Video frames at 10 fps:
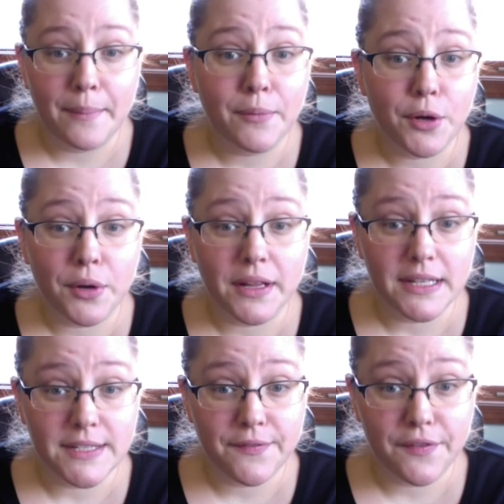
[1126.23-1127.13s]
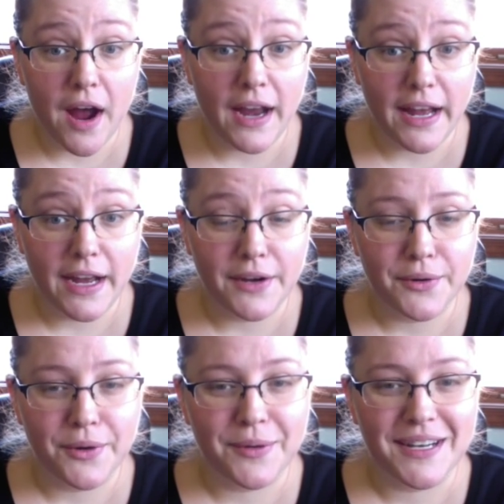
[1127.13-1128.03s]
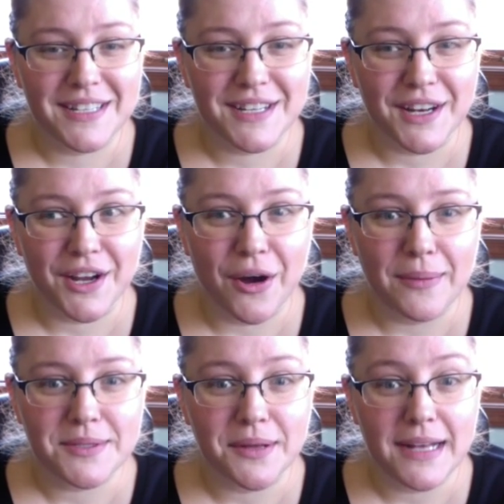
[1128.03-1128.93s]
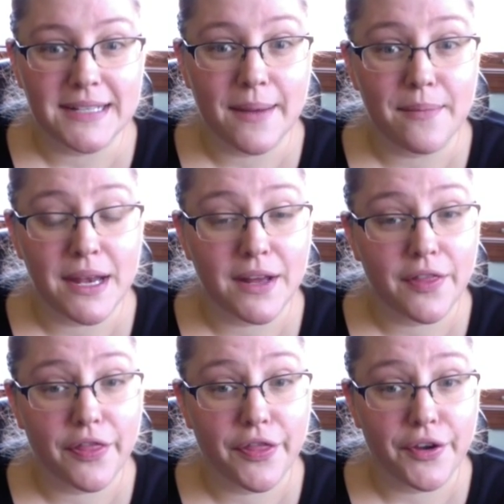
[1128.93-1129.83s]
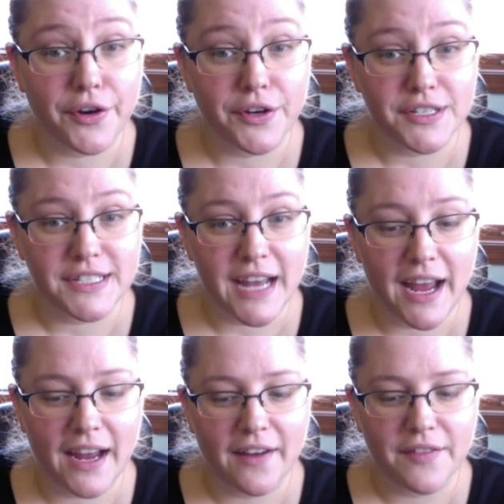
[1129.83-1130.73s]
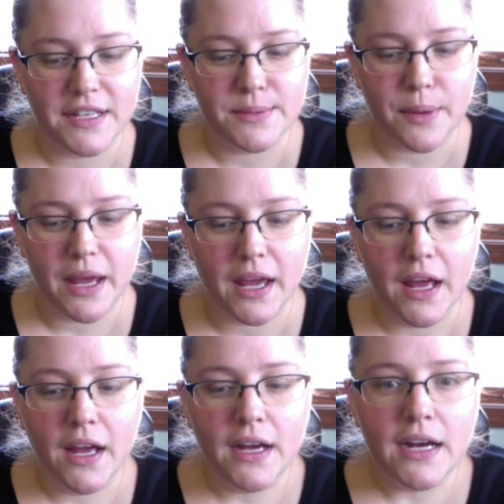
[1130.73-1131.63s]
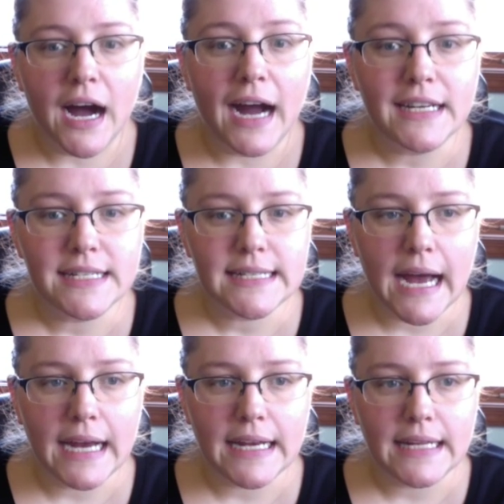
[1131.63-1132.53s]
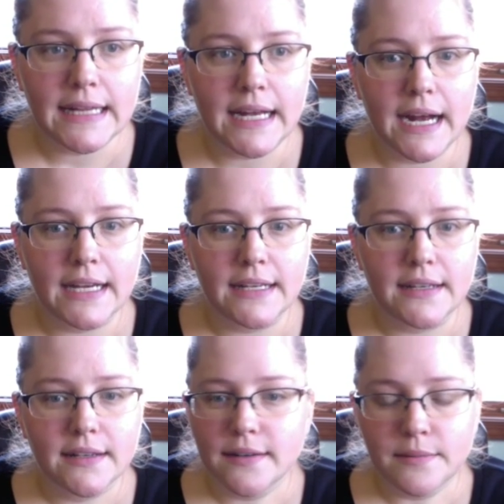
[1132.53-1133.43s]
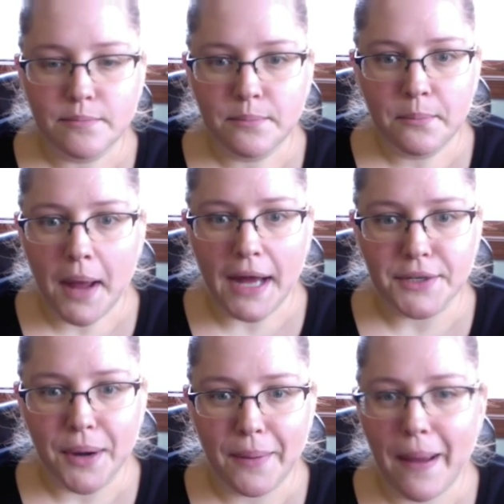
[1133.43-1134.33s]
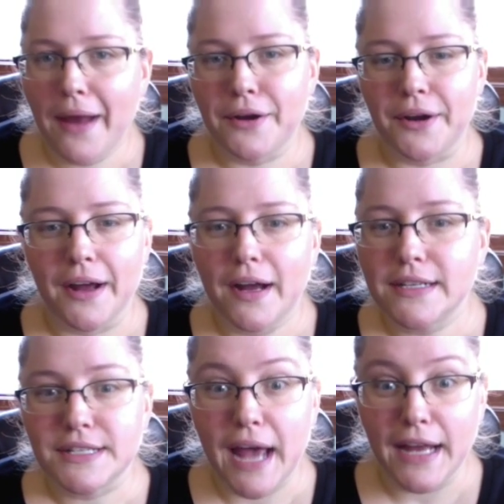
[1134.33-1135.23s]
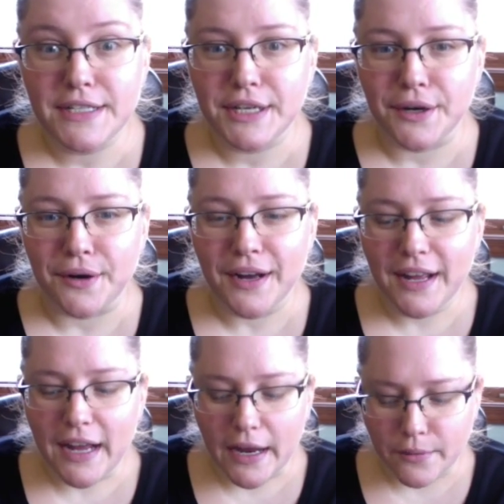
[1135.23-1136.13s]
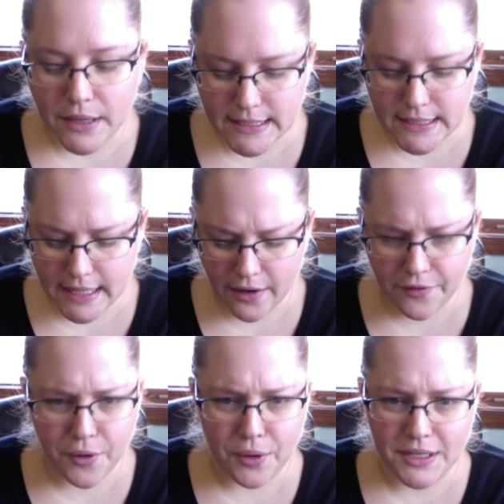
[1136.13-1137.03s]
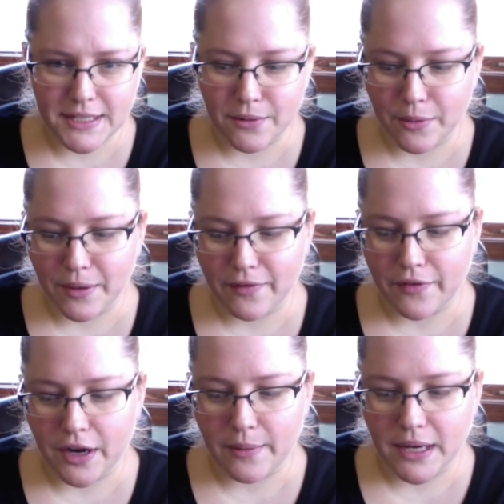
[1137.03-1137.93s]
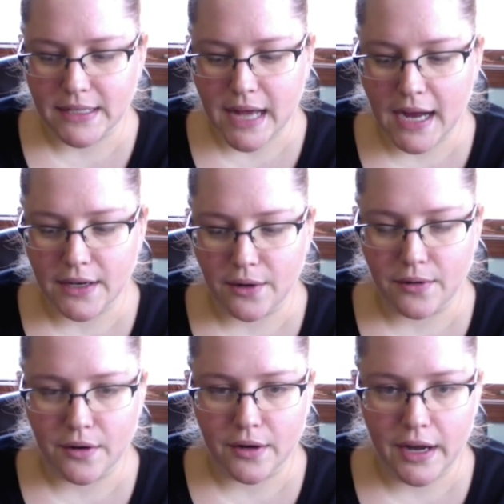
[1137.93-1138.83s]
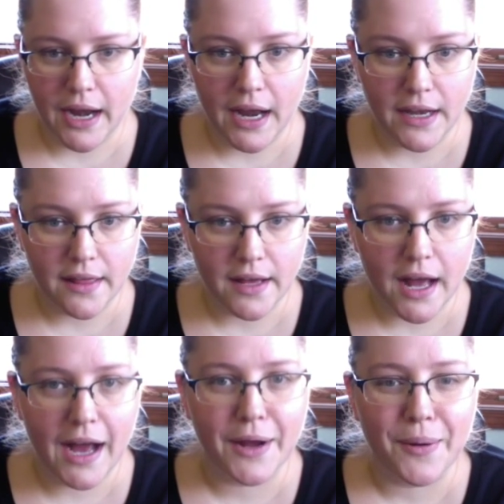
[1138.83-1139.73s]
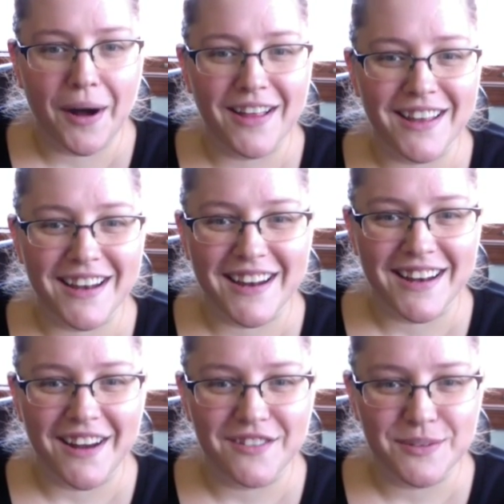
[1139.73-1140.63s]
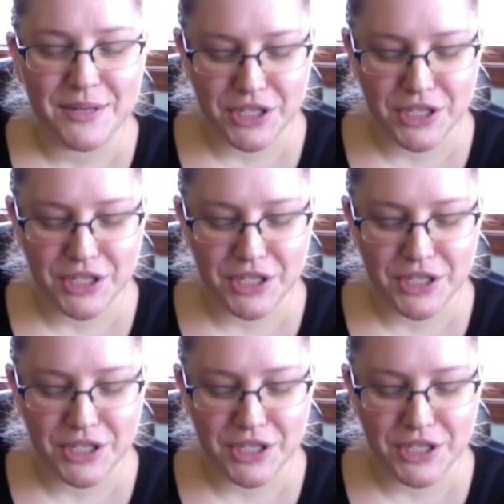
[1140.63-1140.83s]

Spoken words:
recording this Friday. I don't know when it's going to go up. So last night, meaning Thursday of this week, I decided that I had to write a pattern. I just had to, and release it. Of course it will be free because I don't create anything high quality enough to be